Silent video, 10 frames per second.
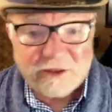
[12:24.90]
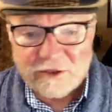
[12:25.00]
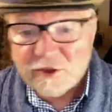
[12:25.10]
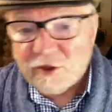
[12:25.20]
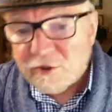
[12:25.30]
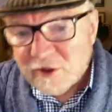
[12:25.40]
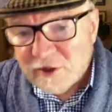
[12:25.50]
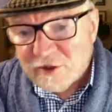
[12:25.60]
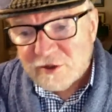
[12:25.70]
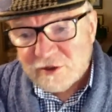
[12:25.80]
so
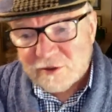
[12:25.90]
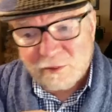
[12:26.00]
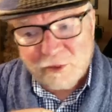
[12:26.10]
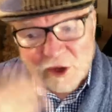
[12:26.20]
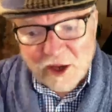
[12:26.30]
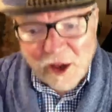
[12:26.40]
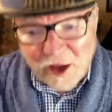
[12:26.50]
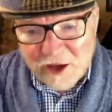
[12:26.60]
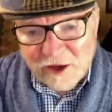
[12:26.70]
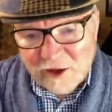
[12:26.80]
this is
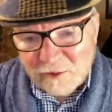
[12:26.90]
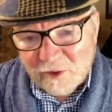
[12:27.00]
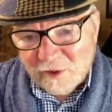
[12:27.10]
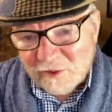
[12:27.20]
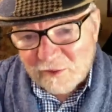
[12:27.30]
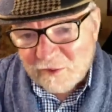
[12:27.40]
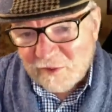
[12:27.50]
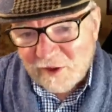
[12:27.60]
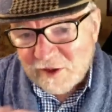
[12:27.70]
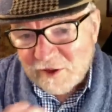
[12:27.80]
Breguet.
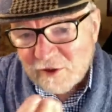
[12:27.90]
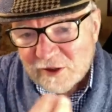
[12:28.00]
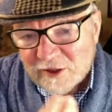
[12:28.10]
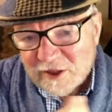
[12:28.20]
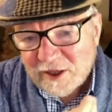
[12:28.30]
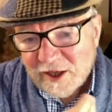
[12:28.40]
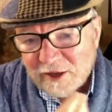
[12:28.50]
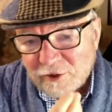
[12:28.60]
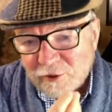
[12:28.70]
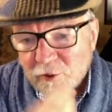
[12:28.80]
You can see
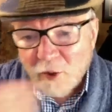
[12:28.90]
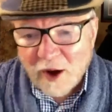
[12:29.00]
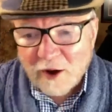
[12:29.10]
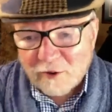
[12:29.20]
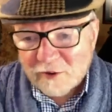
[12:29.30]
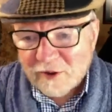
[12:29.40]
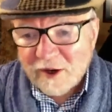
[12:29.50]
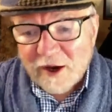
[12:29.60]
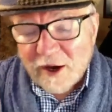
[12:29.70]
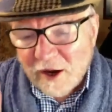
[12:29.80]
that throughout
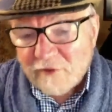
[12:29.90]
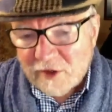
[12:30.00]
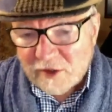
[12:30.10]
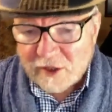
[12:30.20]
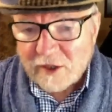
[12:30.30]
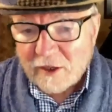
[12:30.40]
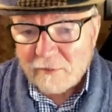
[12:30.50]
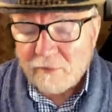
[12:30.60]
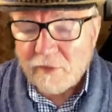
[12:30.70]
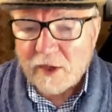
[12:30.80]
everything
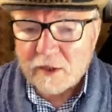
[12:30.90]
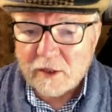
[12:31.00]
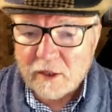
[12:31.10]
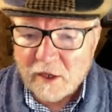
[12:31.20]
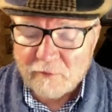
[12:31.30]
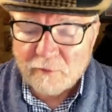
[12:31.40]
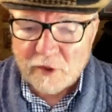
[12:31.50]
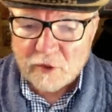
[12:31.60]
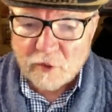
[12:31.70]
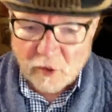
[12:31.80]
that uh,
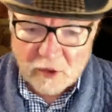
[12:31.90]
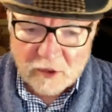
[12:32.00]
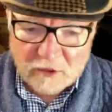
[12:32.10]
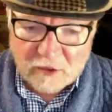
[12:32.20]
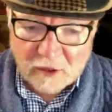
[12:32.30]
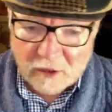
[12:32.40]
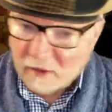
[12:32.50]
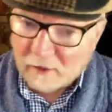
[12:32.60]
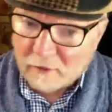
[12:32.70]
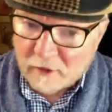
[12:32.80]
F.P. Journe has done,
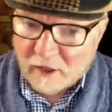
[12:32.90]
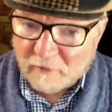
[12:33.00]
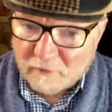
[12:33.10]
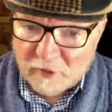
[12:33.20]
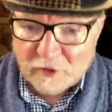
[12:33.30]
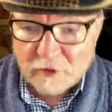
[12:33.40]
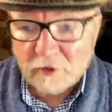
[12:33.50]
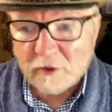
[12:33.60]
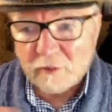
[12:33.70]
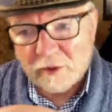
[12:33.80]
not only F.P.
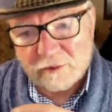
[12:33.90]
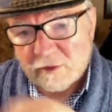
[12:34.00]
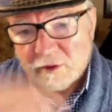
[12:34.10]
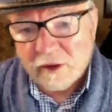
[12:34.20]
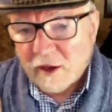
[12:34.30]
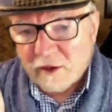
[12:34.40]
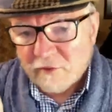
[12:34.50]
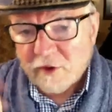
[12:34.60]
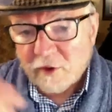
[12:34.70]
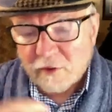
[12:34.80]
Journe but a lot of
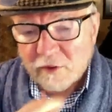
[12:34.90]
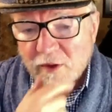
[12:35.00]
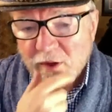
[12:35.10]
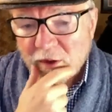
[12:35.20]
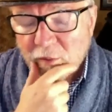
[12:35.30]
other uh,